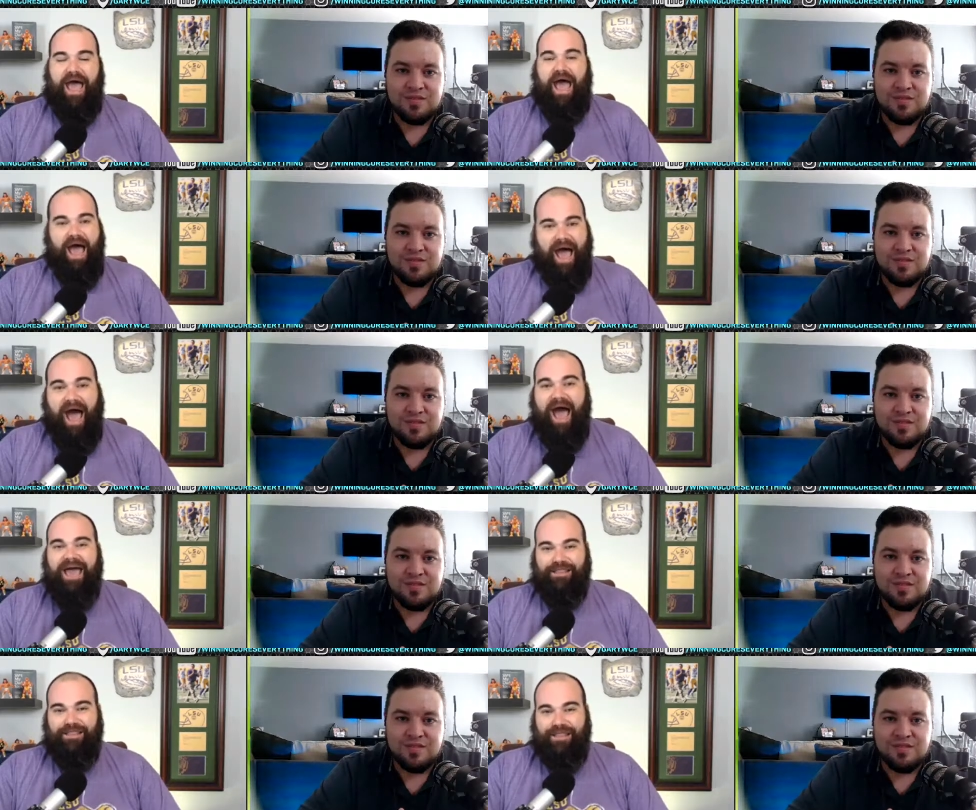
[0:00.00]
Speaker 1: I
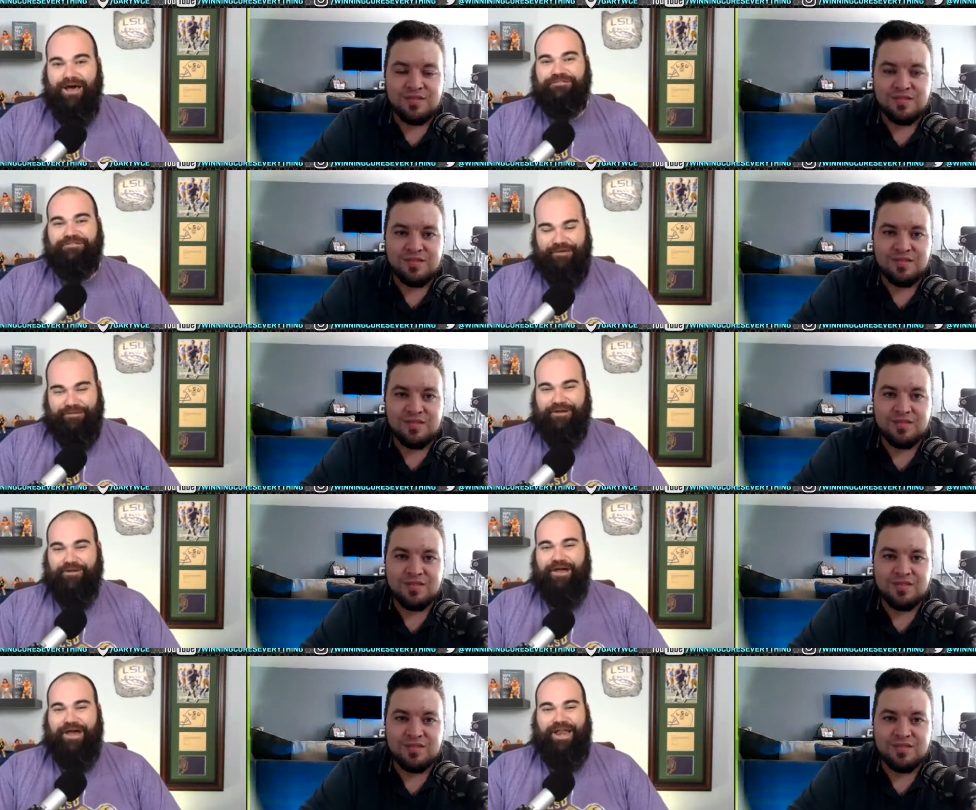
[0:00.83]
love South
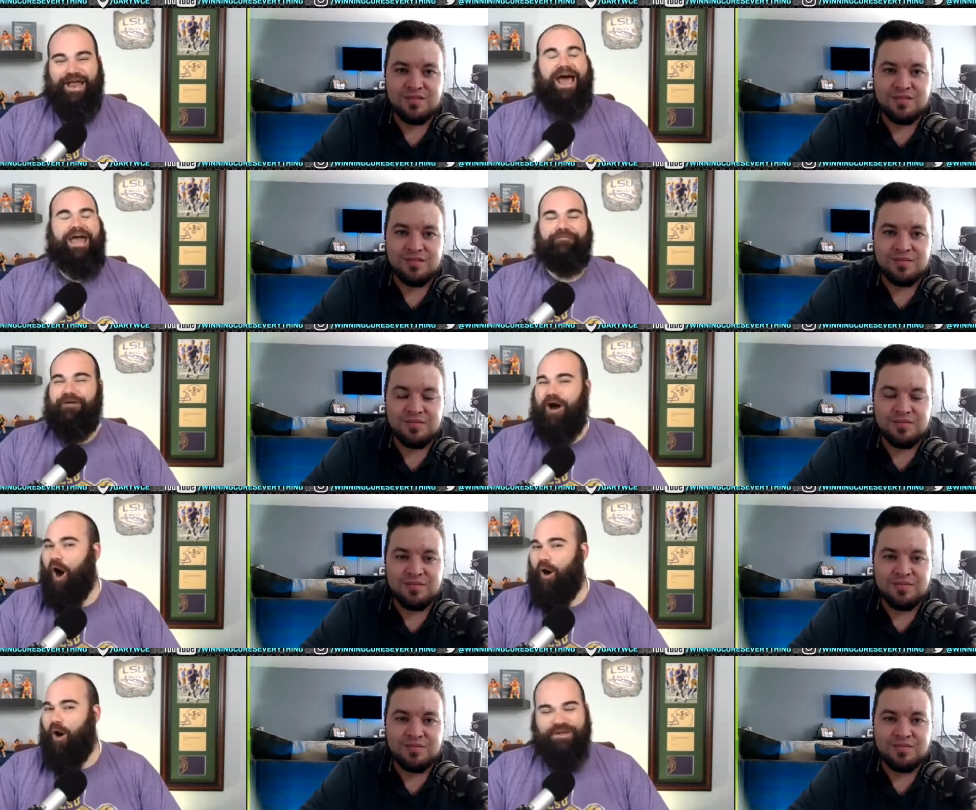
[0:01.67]
Carolina. I have
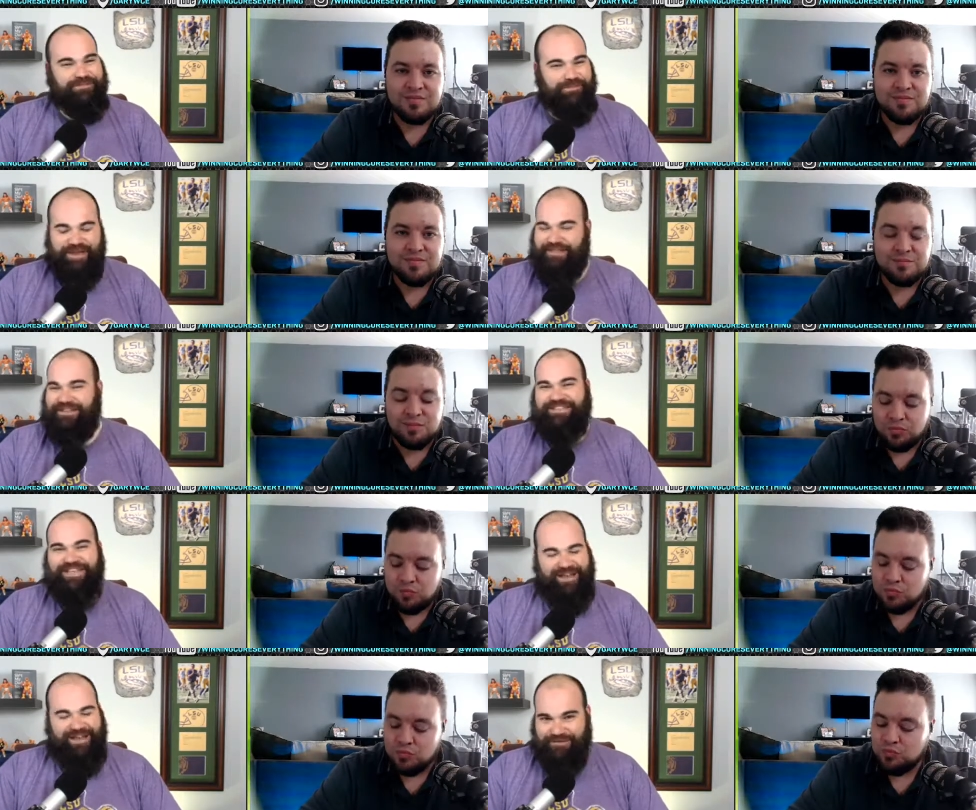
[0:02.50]
always been in the
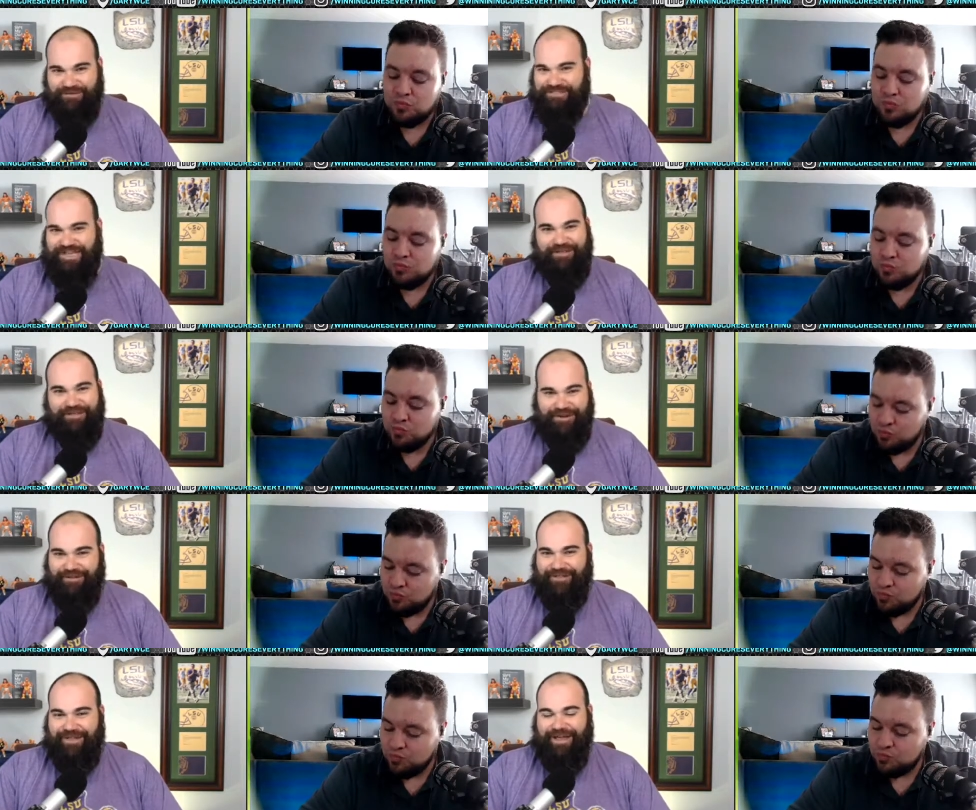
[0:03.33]
tank for South
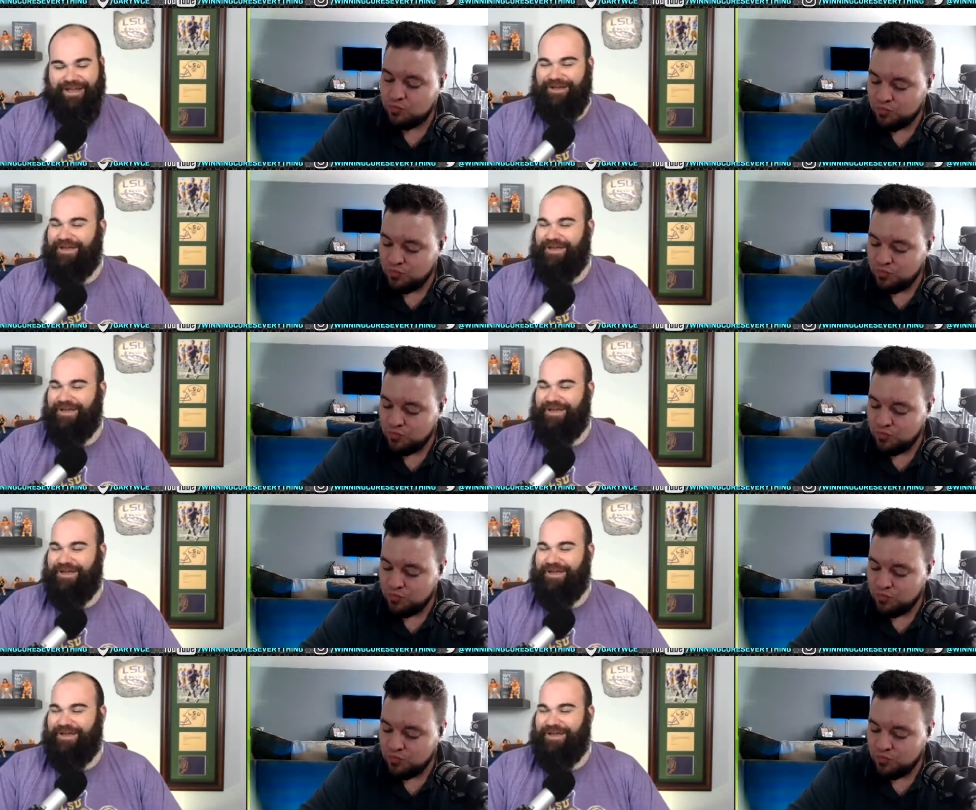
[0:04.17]
Carolina.